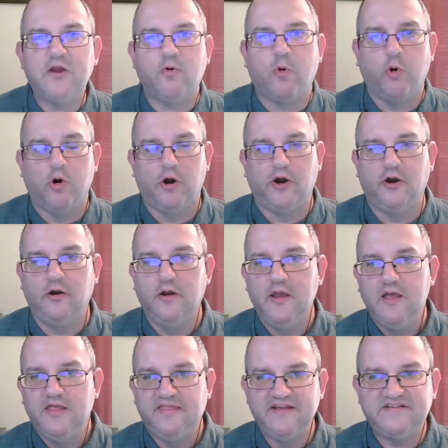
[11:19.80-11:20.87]
quarter,
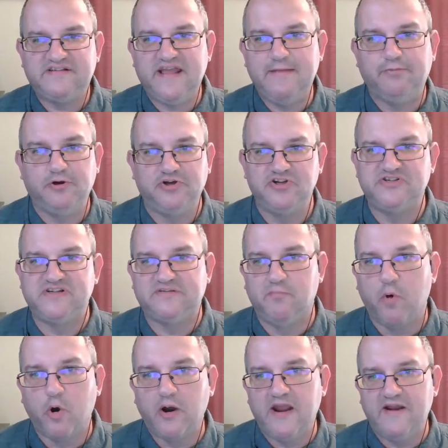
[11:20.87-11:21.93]
this team produces
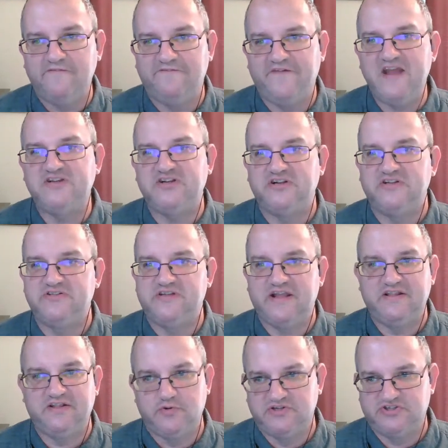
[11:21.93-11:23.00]
more innovations
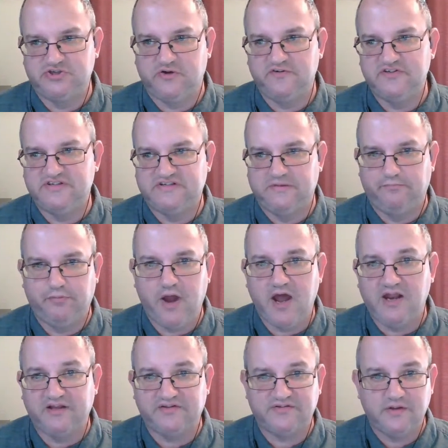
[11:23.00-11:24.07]
into its services and
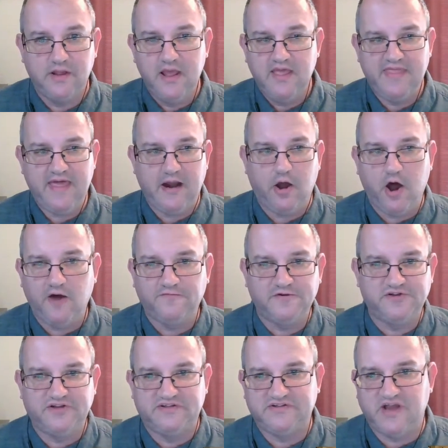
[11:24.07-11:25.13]
products that it
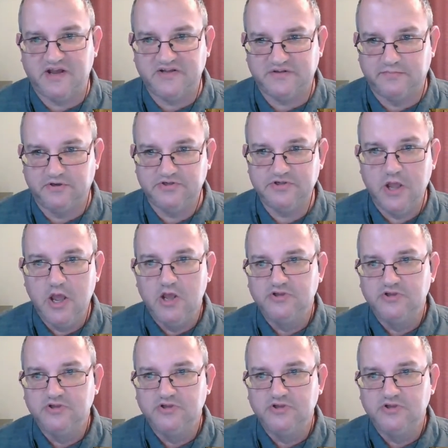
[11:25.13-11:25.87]
offers its customers.